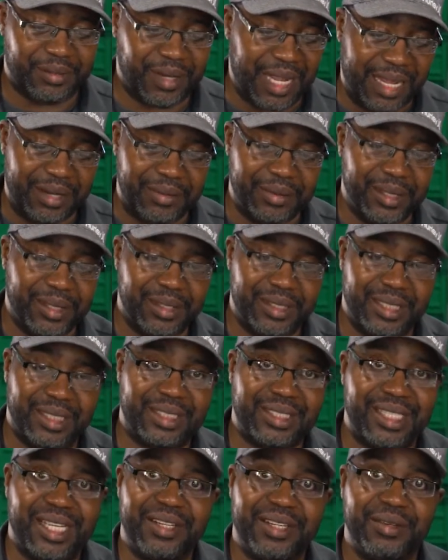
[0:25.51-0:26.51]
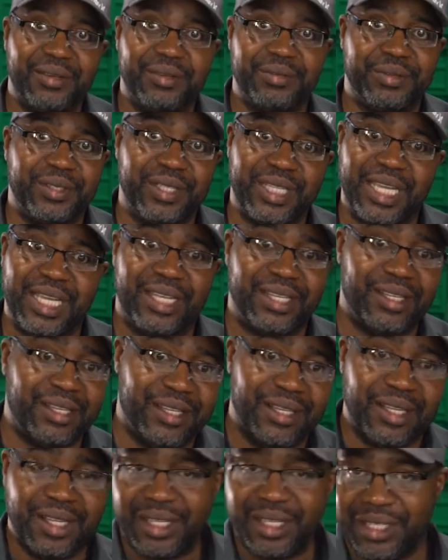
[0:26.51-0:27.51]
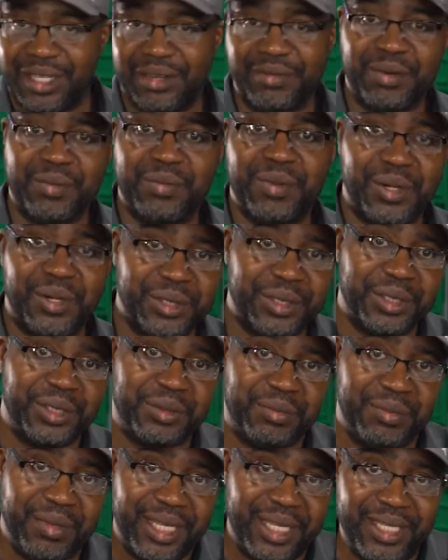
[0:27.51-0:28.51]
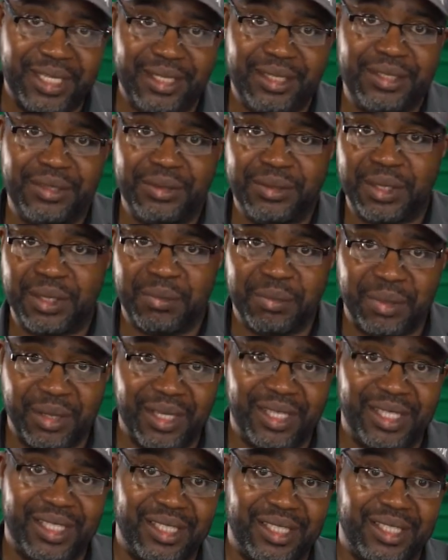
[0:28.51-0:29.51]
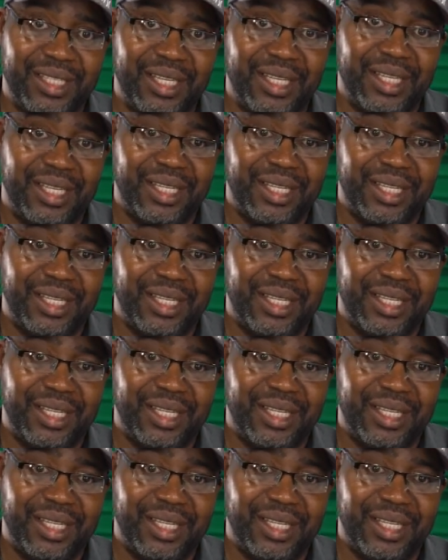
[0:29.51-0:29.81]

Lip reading: flywheels, etc., for getting different motors mated to completely